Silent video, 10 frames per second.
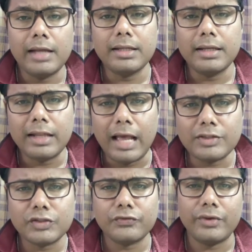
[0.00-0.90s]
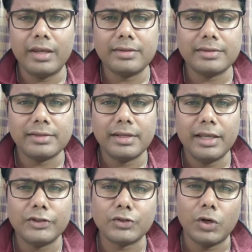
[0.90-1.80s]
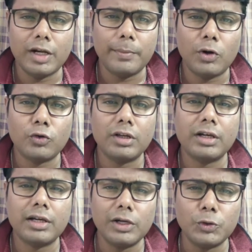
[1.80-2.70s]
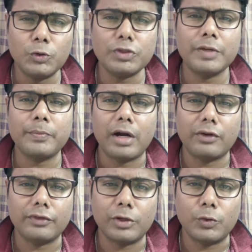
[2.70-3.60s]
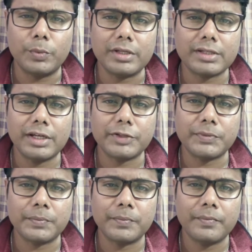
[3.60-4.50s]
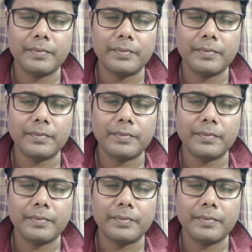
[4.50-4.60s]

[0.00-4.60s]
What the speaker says: And the last phase is called about the conclusion part of the group discussion.